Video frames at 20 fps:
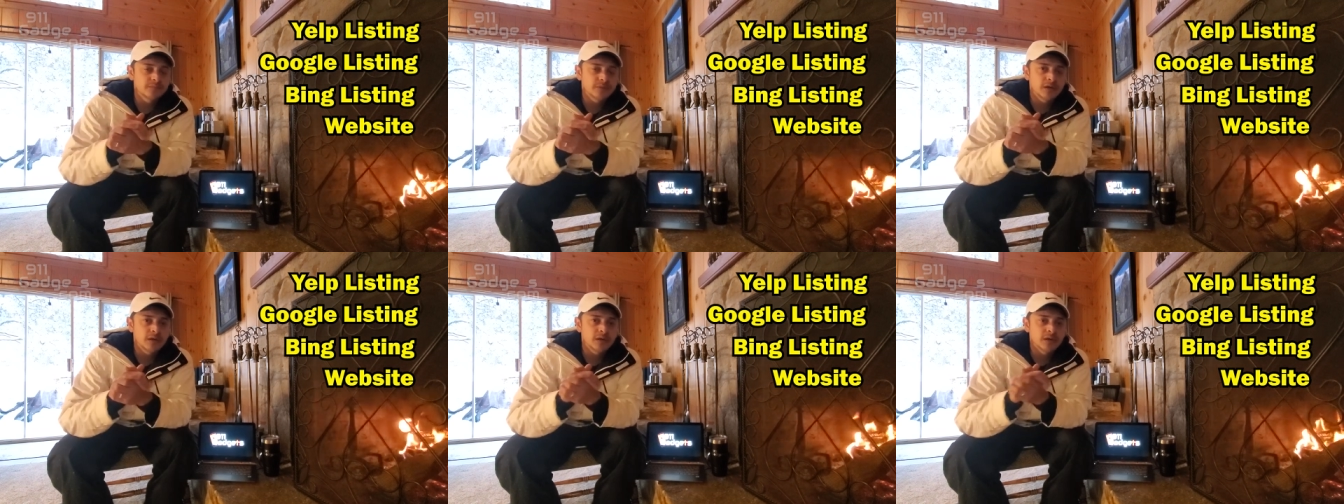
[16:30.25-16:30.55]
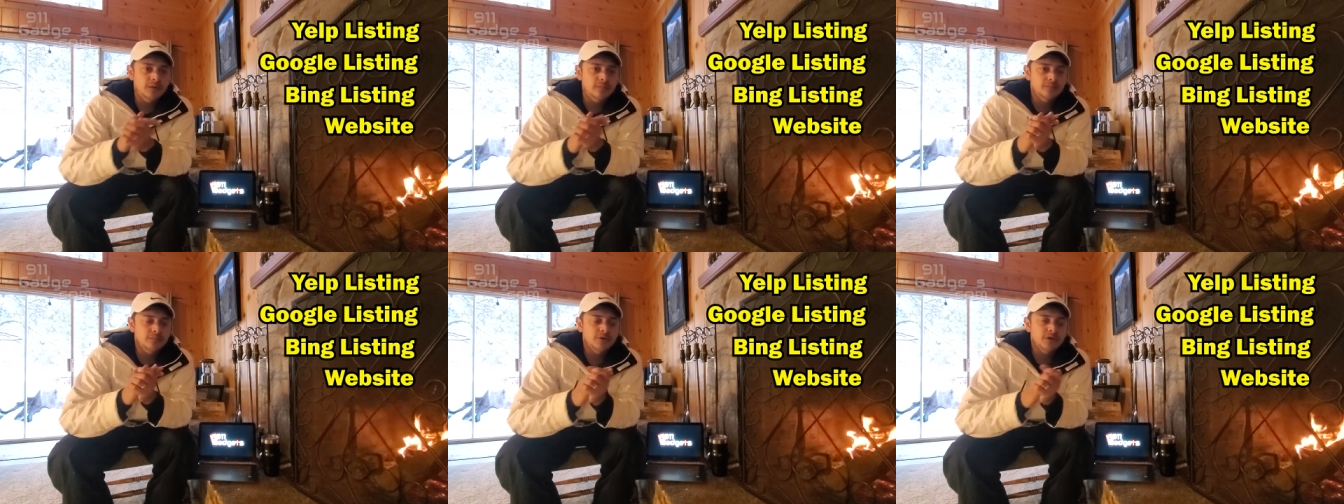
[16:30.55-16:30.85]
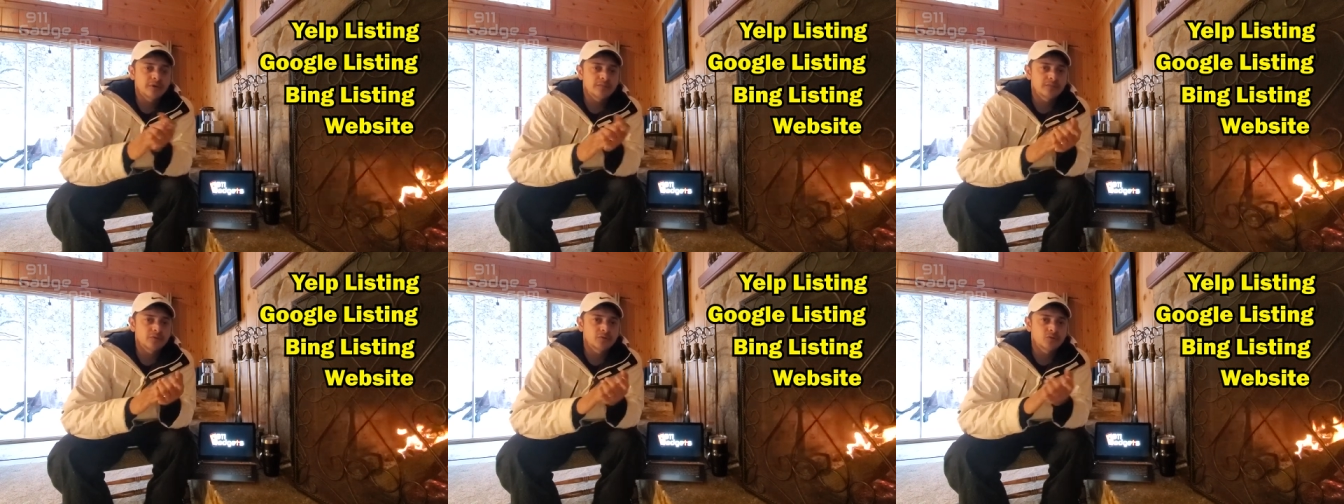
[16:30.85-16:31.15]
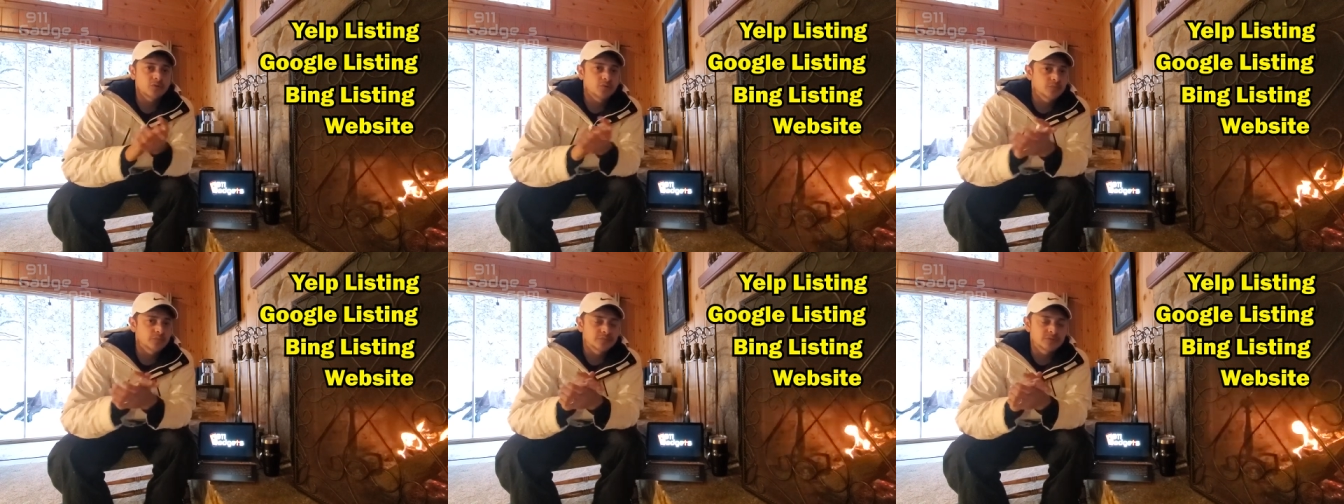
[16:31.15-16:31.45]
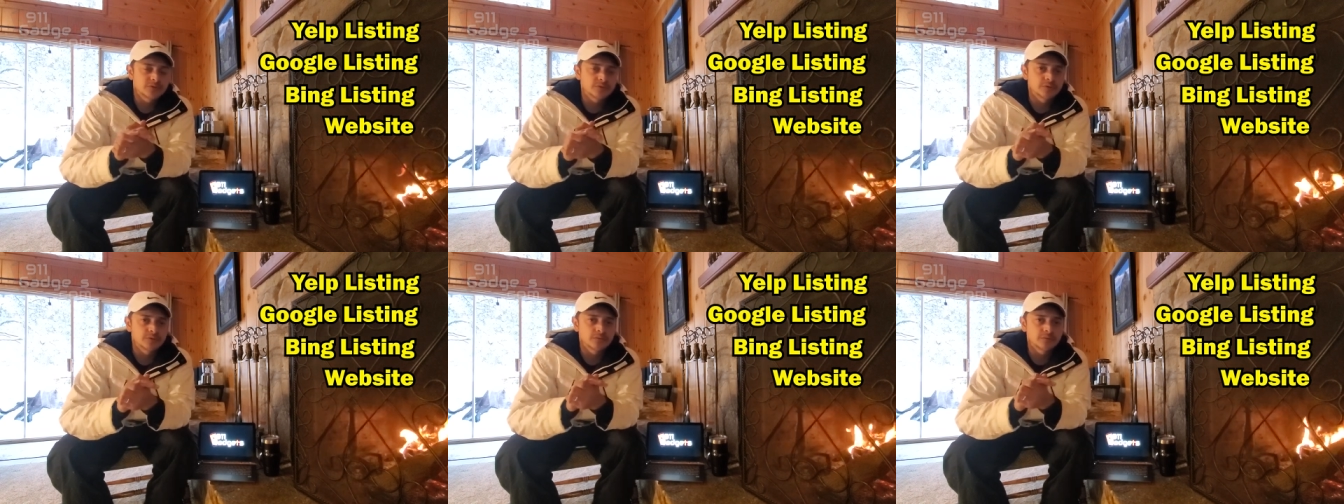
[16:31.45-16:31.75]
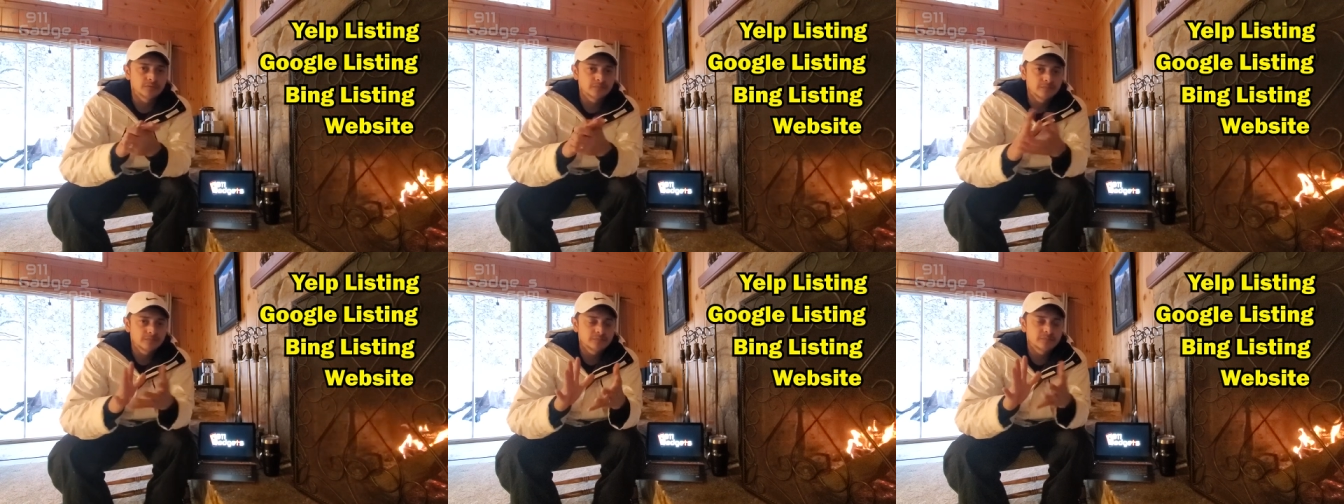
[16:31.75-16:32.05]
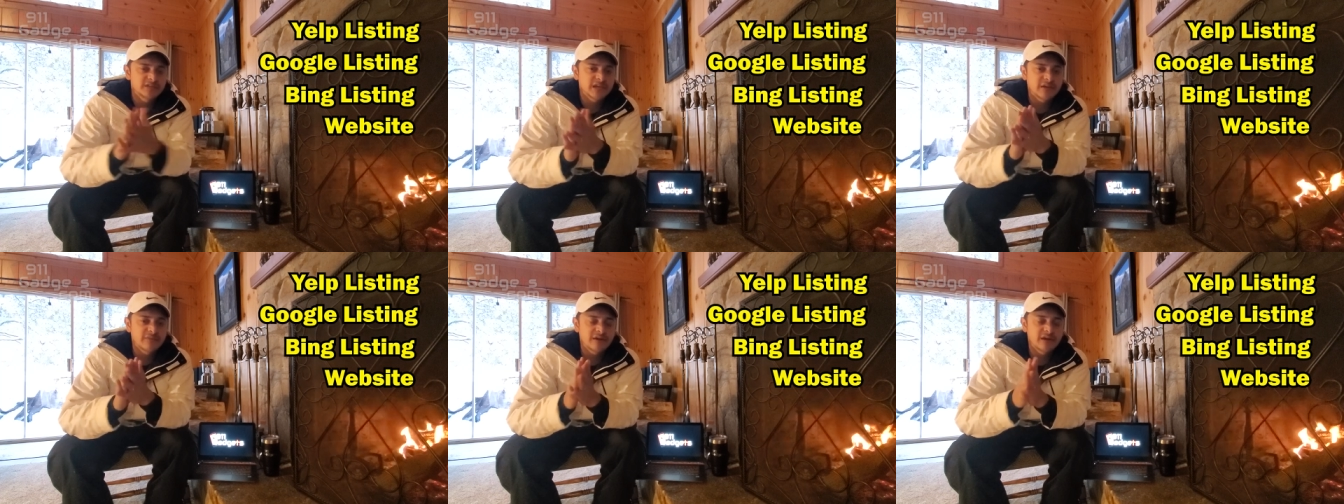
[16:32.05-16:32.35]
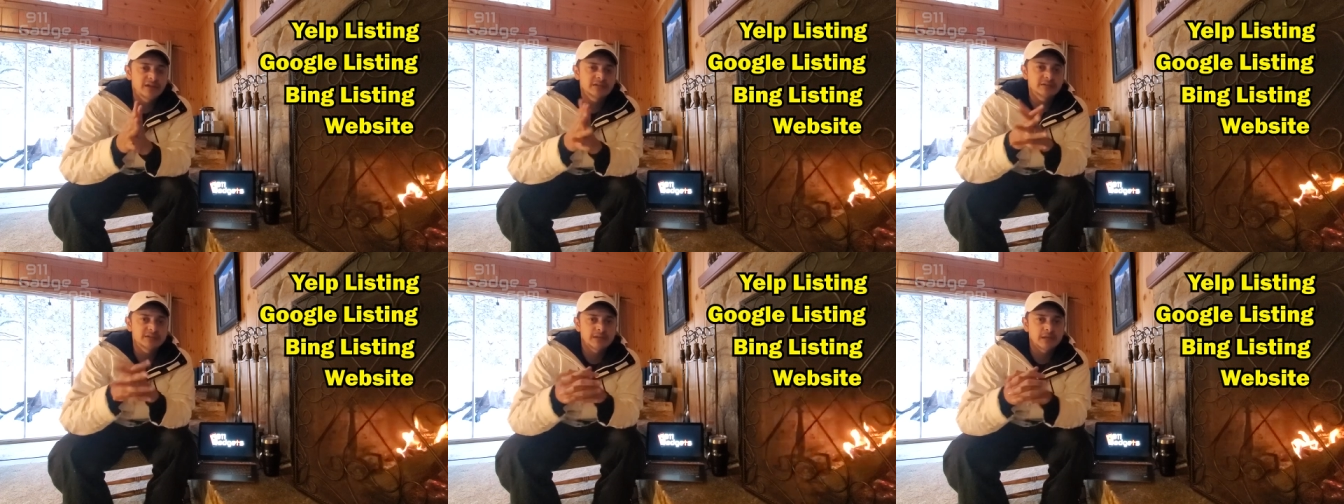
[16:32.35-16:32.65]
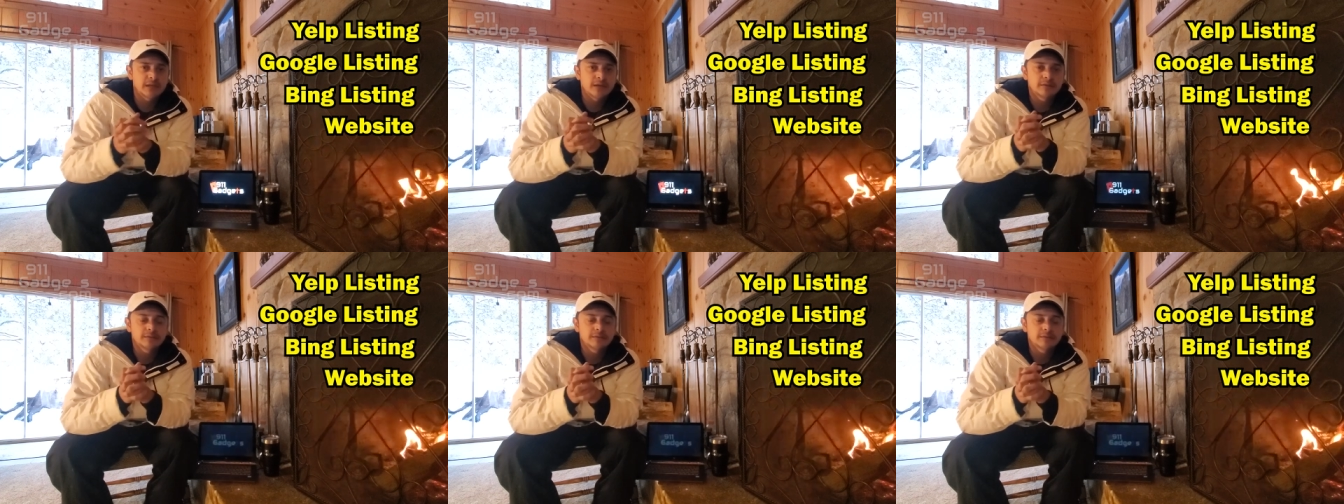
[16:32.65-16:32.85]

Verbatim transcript: um, part of the group to take advantage of that.